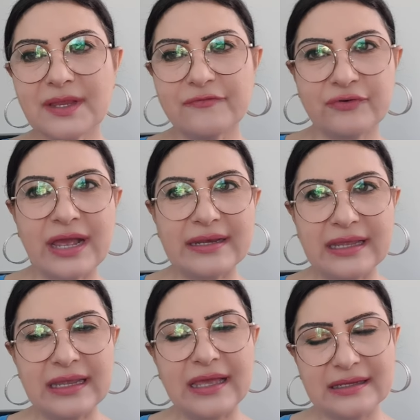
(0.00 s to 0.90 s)

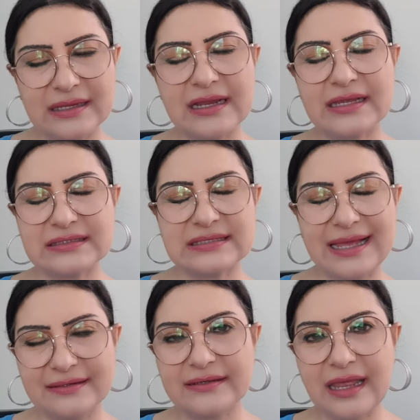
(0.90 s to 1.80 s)
Friday and a nice
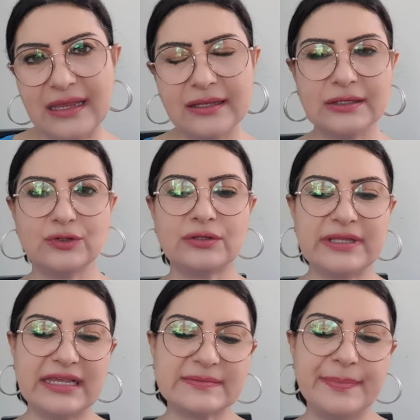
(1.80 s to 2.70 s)
Saturday.
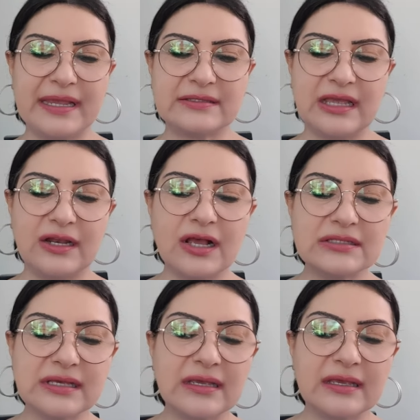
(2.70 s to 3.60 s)
Don't expect a
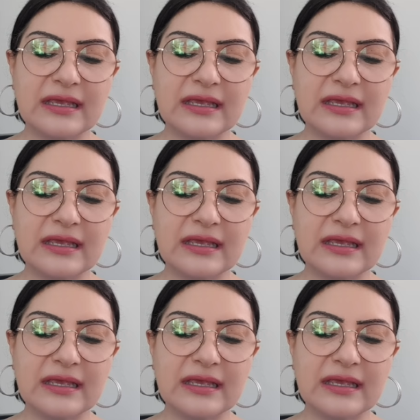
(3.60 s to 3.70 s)
lot.